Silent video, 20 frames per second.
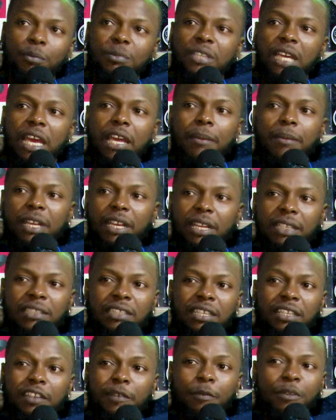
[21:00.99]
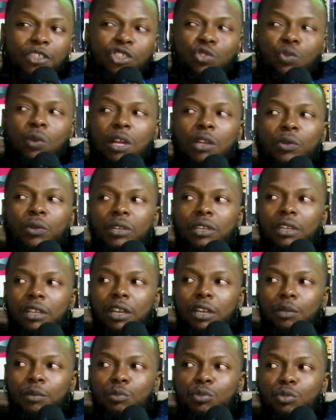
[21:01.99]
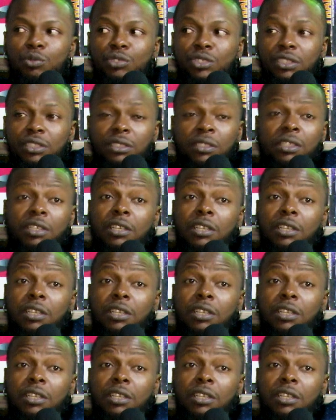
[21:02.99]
time, like I said, they've been swallowing a lot of bullshit.